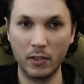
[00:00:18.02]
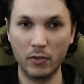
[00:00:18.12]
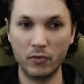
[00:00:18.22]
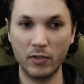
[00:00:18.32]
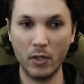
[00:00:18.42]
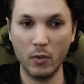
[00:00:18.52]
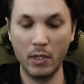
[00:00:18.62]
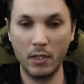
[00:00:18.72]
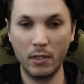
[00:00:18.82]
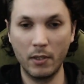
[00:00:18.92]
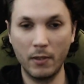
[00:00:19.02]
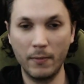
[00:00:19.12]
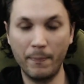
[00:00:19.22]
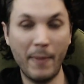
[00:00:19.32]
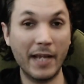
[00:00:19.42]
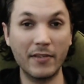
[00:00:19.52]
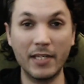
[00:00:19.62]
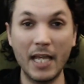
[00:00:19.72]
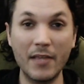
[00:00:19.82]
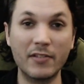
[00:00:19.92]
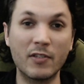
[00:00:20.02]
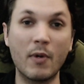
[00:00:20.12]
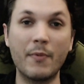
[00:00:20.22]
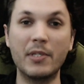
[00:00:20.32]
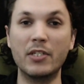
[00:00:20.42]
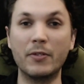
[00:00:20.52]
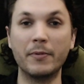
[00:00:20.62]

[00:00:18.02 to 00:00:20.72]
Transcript: So, back in the day, this is what we do.